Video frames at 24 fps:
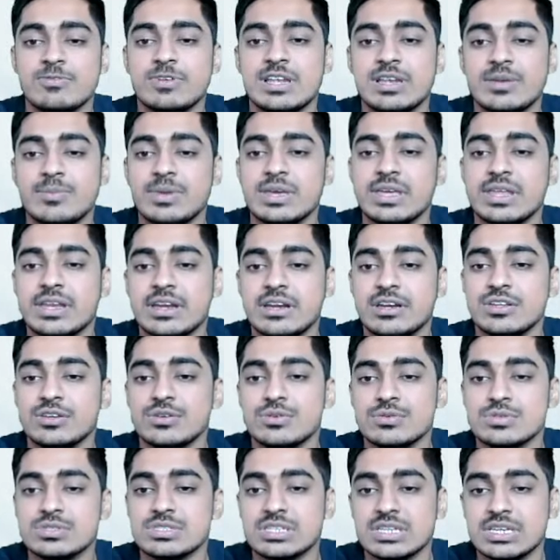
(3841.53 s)
will be
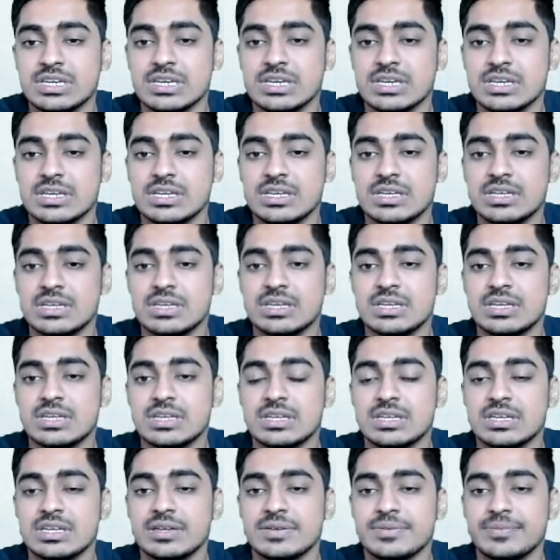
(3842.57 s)
reducing.
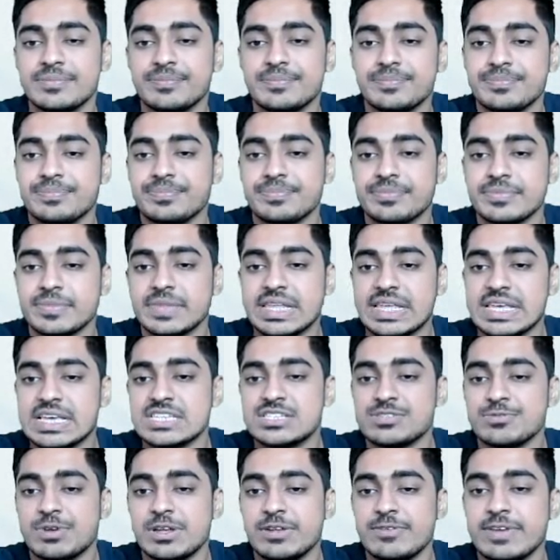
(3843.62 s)

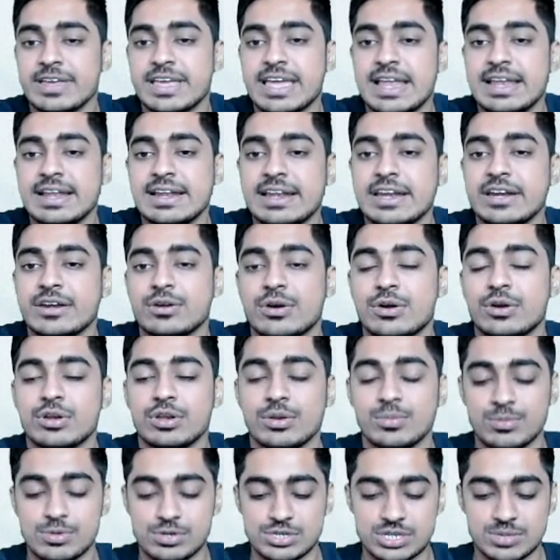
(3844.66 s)
Yes, while we calculate
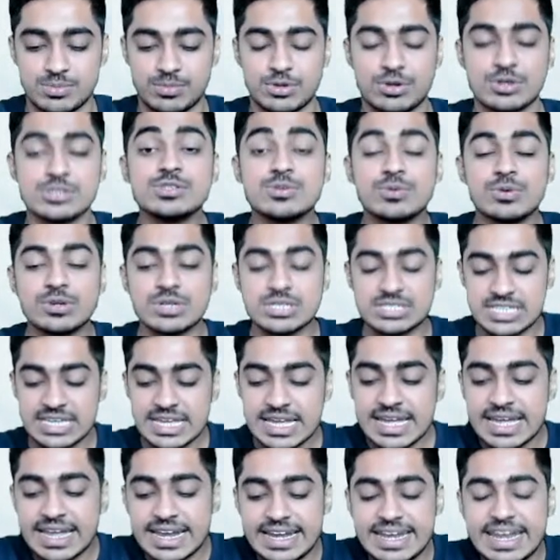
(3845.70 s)
contribution, because we want to see
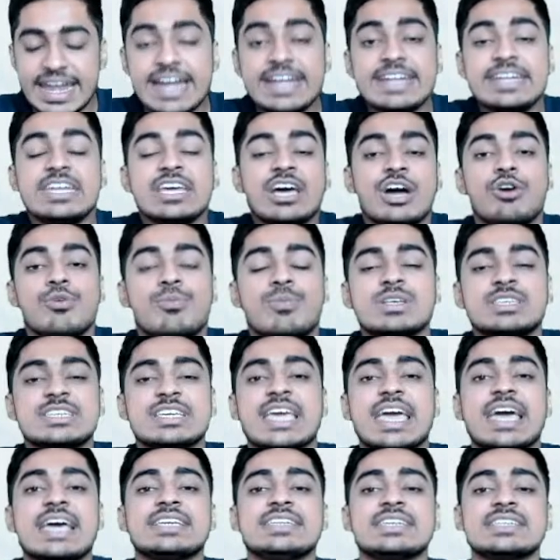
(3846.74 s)
net how much
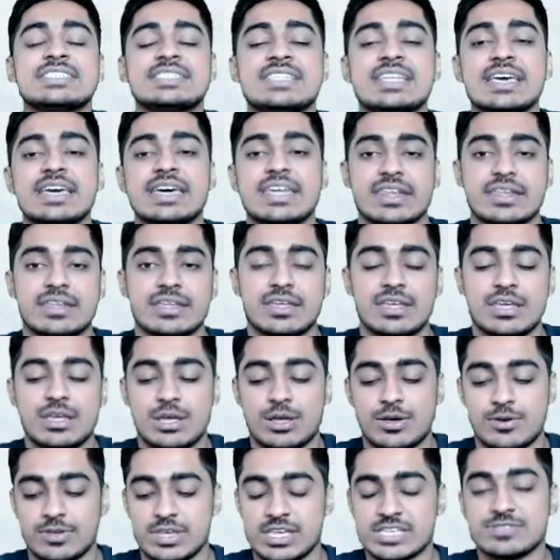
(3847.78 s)
cash is there.
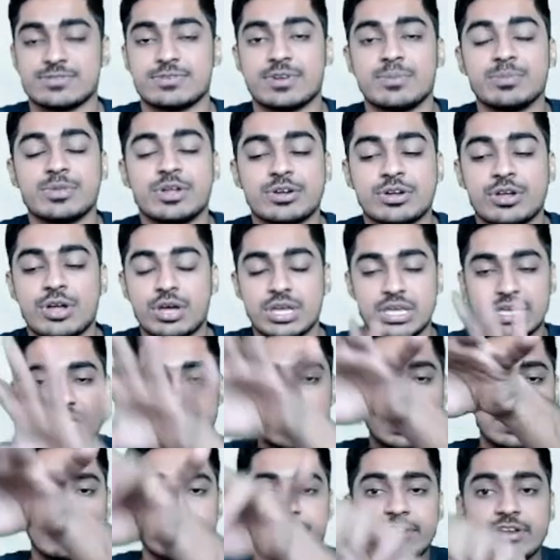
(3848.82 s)
Yes, from the toy
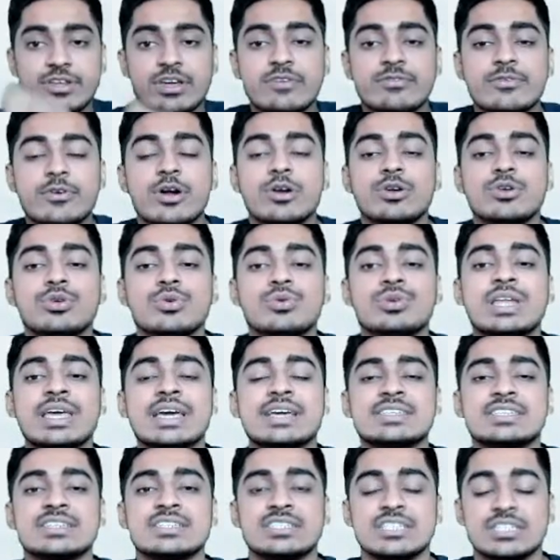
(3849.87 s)
revenue I've got
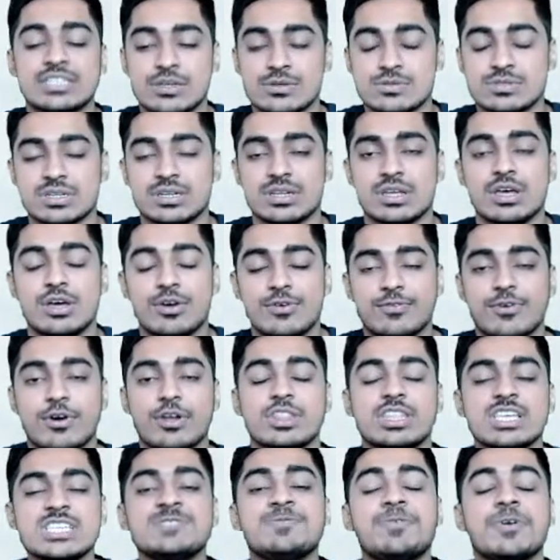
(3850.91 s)
2,60,000.
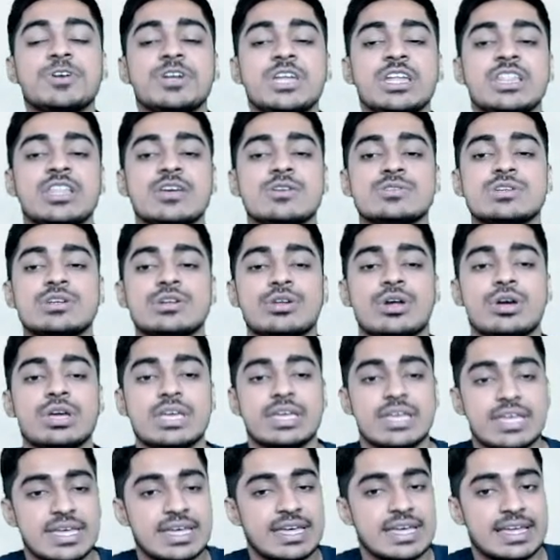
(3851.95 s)
For this 40,000 toy,
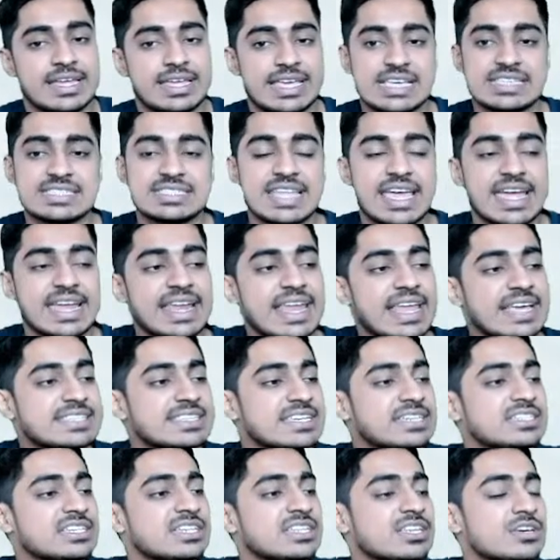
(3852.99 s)
yes,
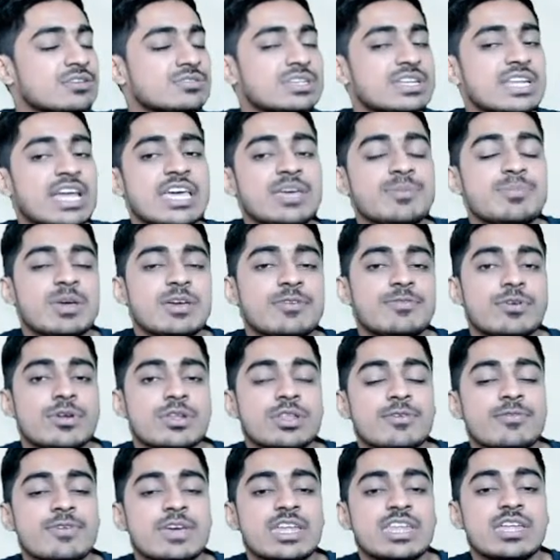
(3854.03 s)
9,60,000 I pay for
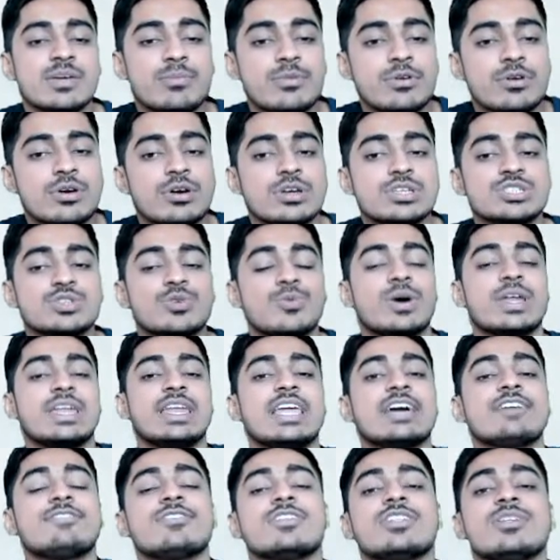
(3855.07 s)
the variable cost. 1
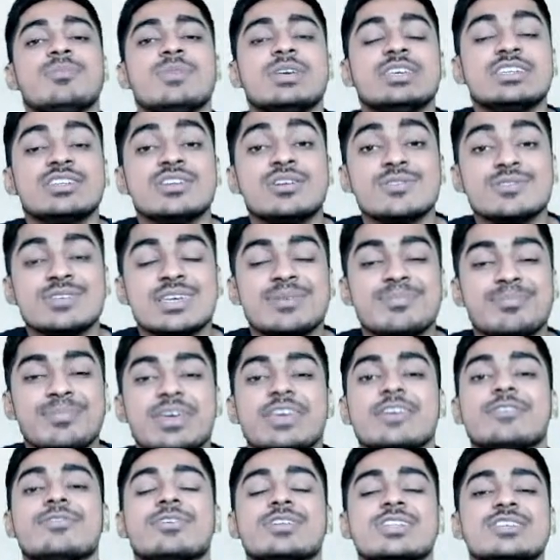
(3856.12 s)
lakh for the machine also I'm
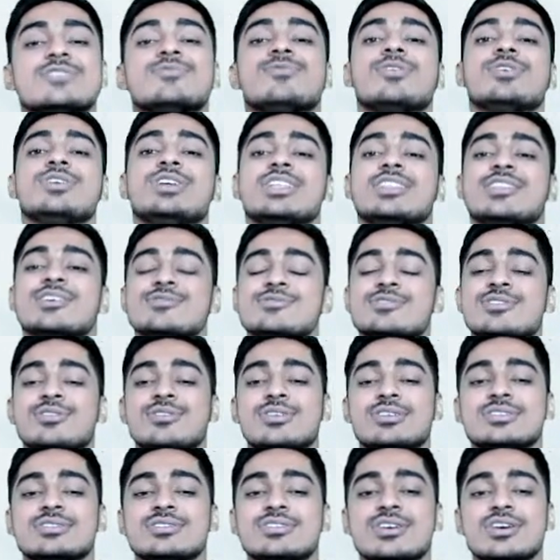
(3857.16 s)
paying for these 40,000
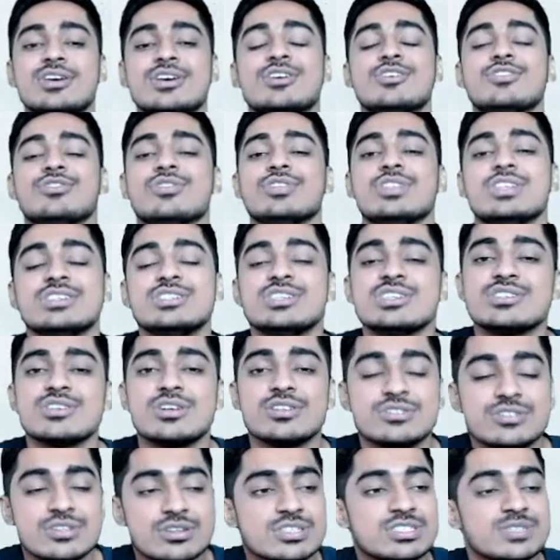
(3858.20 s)
units. So this is
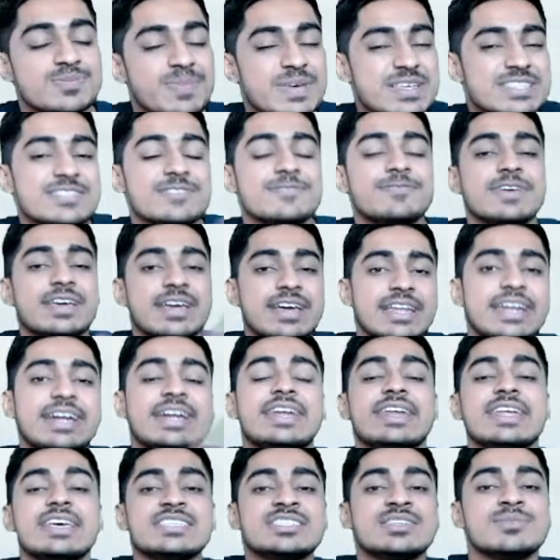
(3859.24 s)
also
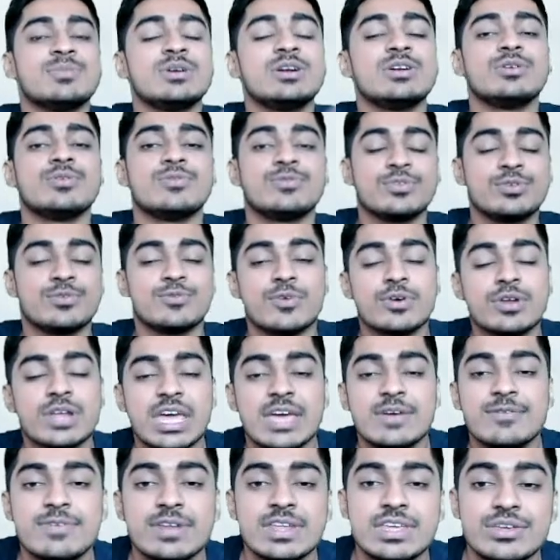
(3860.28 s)
specifically traceable for
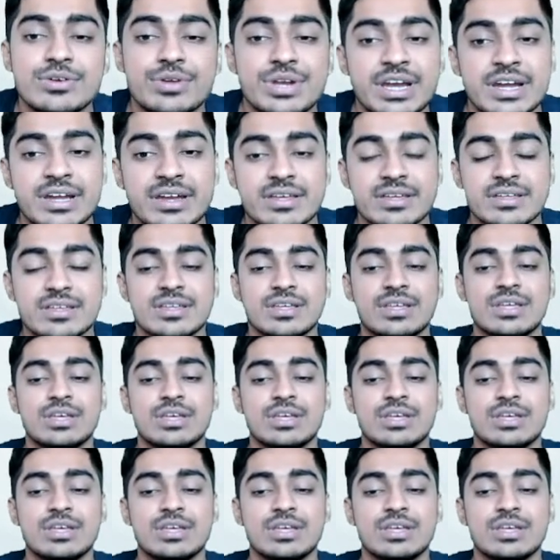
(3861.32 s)
every unit.